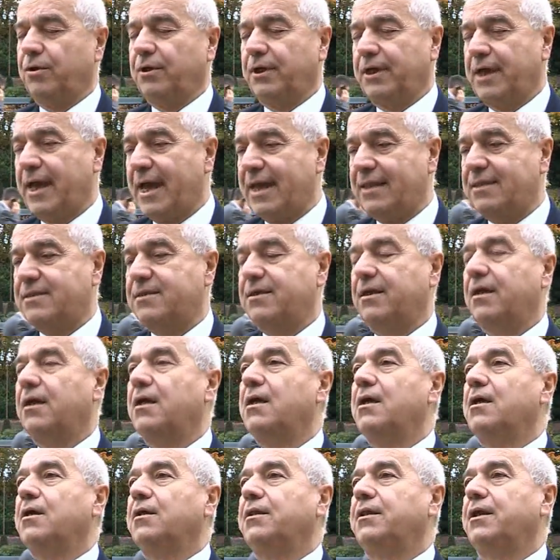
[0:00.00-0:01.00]
get
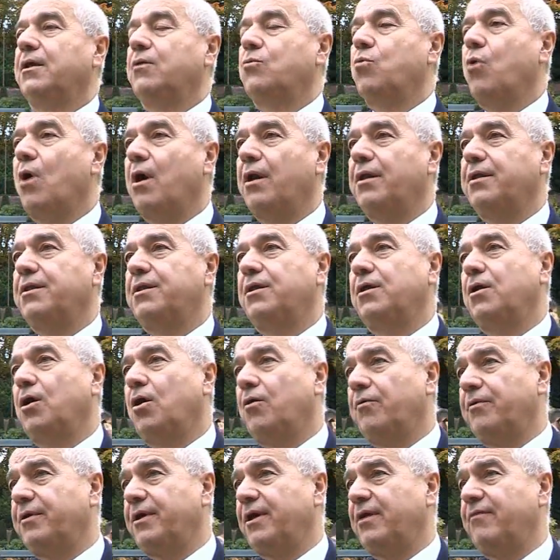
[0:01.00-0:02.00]
the quality
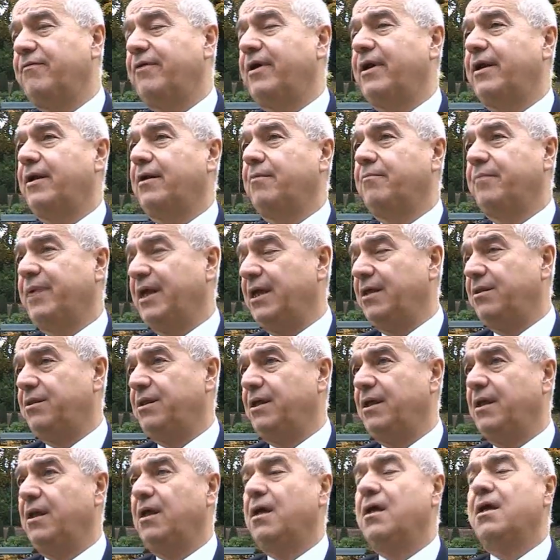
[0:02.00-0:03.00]
of river
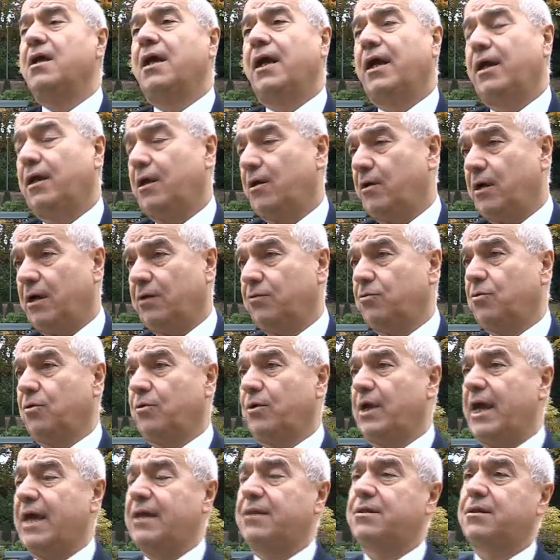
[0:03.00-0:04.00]
basin, how to
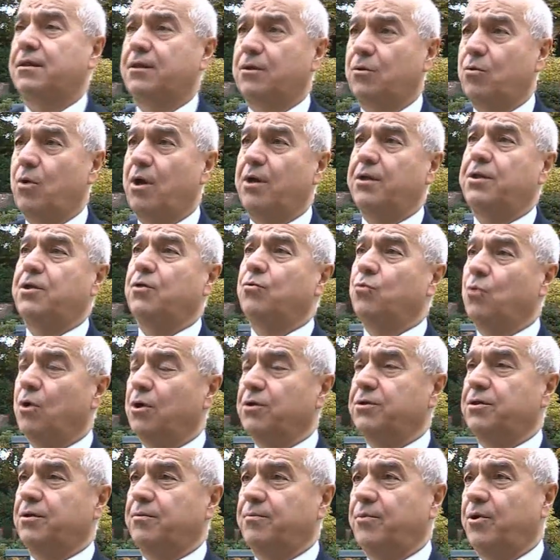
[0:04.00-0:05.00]
get the quality of
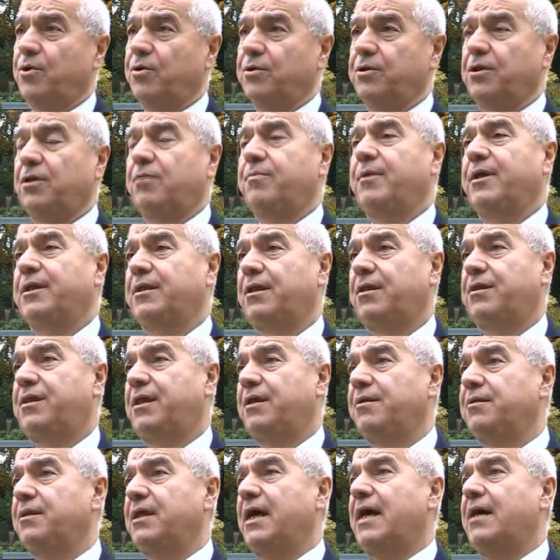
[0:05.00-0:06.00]
water bodies, but at the
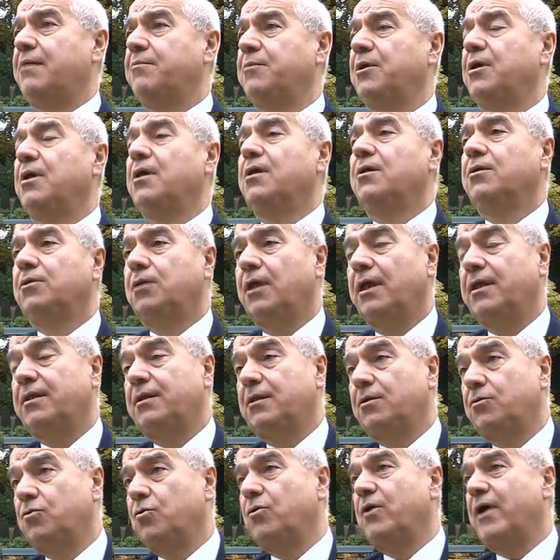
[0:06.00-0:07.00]
same time
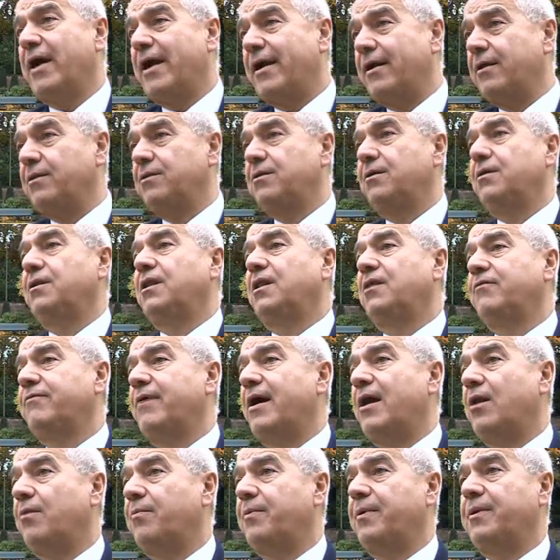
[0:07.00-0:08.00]
to guarantee the
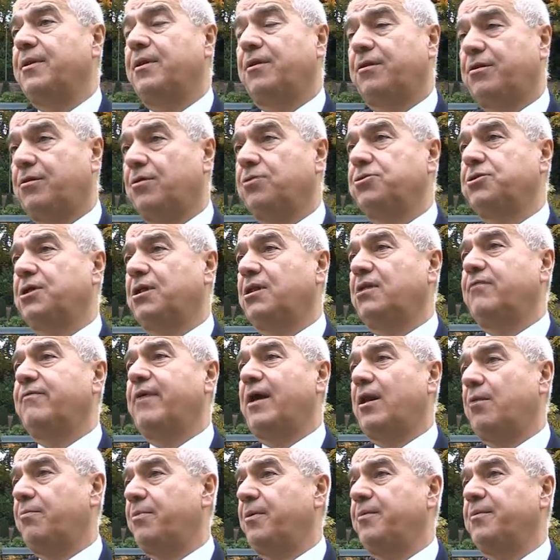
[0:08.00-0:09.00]
development, the social
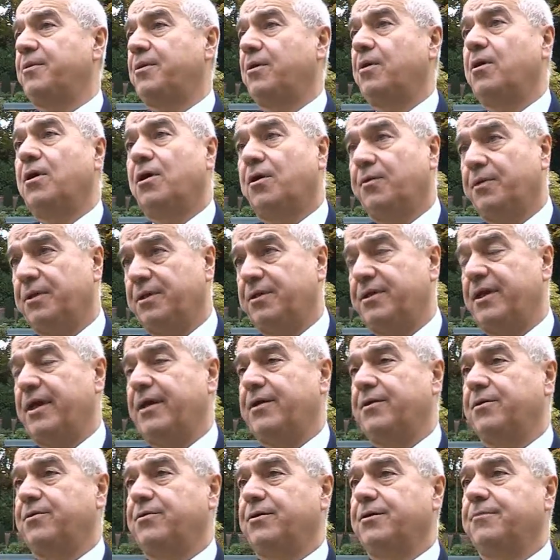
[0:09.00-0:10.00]
development of the
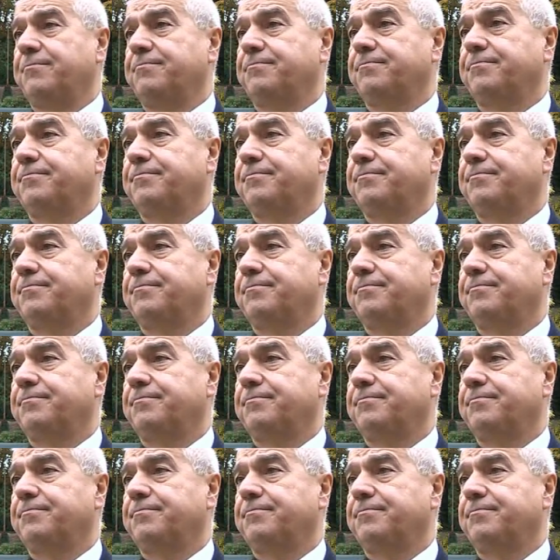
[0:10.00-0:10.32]
territory.